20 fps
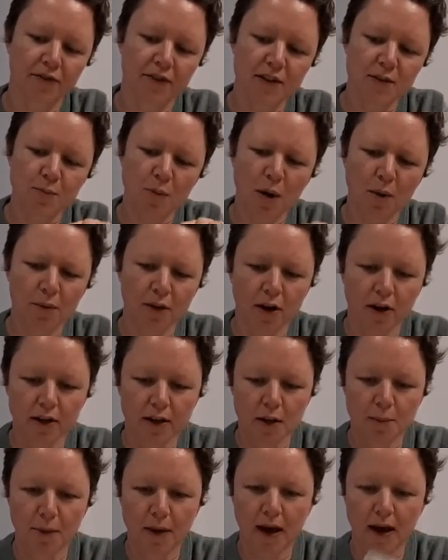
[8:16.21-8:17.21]
There's probably
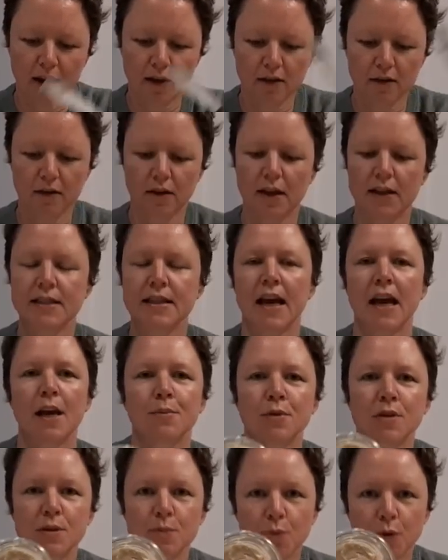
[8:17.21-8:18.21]
only about a
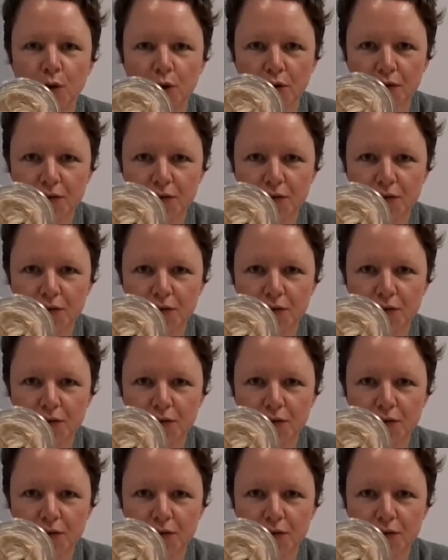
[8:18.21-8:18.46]
tablespoon